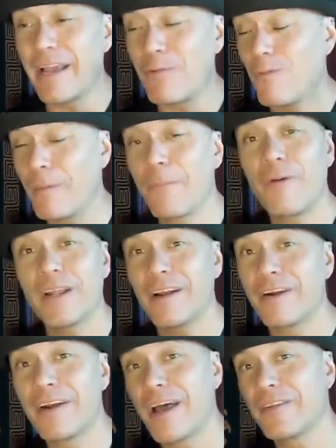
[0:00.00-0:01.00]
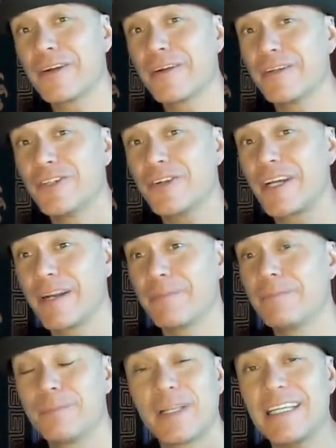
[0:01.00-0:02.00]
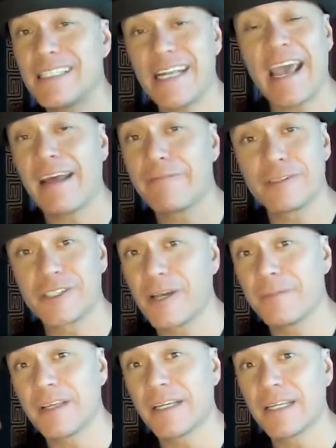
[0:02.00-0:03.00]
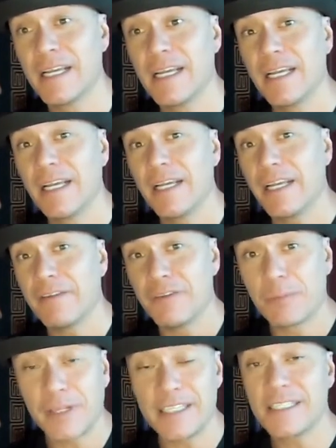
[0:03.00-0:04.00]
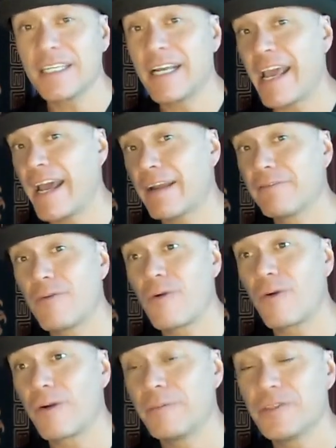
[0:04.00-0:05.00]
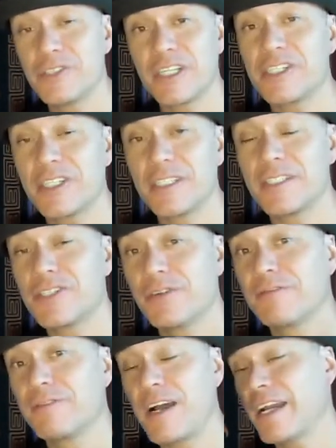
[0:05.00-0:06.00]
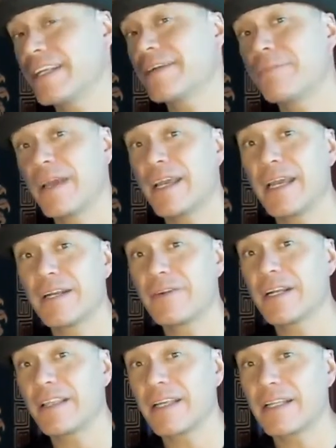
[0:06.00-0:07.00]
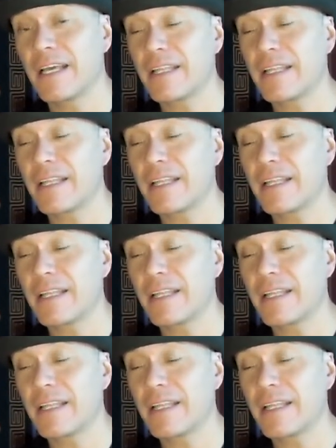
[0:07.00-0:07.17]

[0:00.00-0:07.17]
At one point or another, you're gonna place an ad for something. If you're placing an ad for musicians, you're finding a band or anything